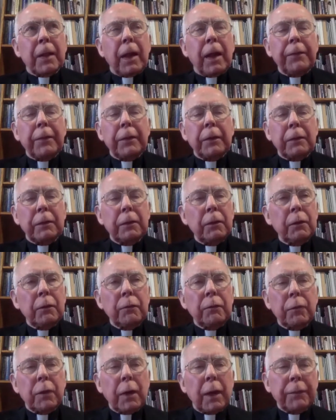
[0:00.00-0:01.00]
think
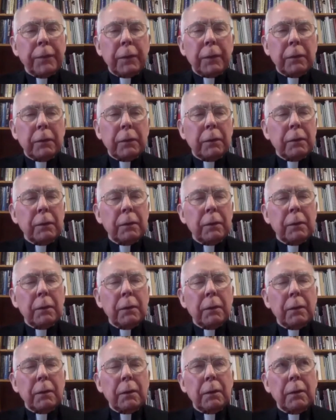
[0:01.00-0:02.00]
the
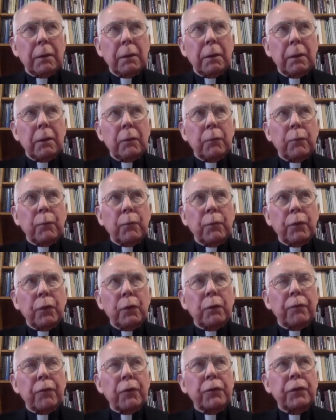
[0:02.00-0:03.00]

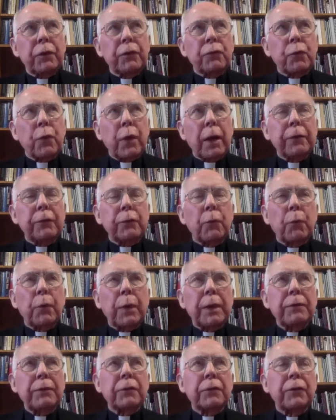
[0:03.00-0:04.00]
university has tried to
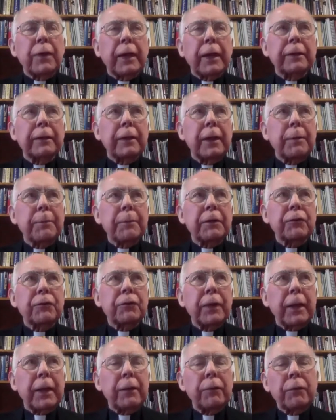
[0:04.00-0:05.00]
raise its academic
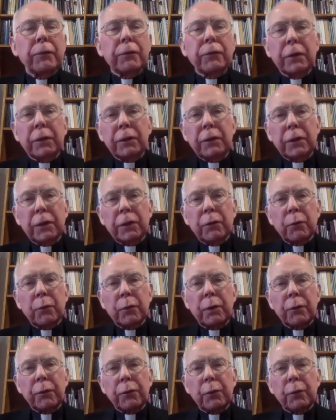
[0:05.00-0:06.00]
standards
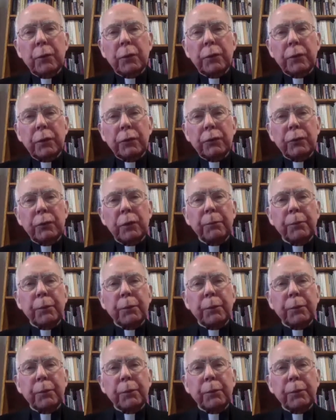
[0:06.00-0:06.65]
continually through its history,